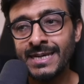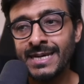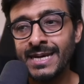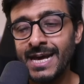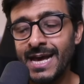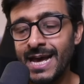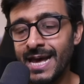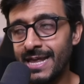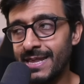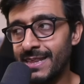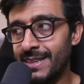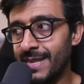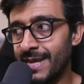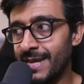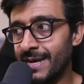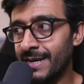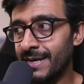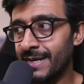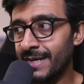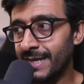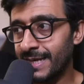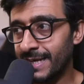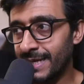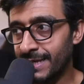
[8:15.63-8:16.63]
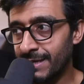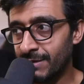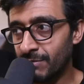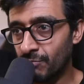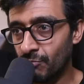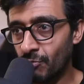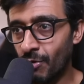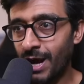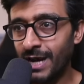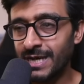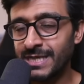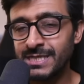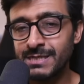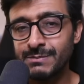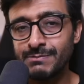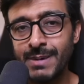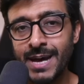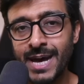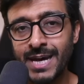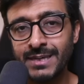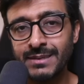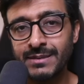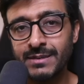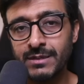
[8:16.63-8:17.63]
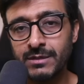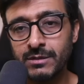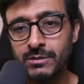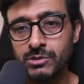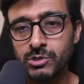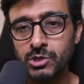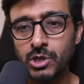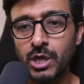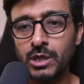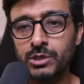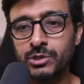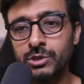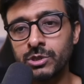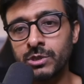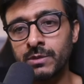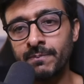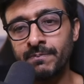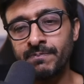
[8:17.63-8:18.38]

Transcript: and then writes back the results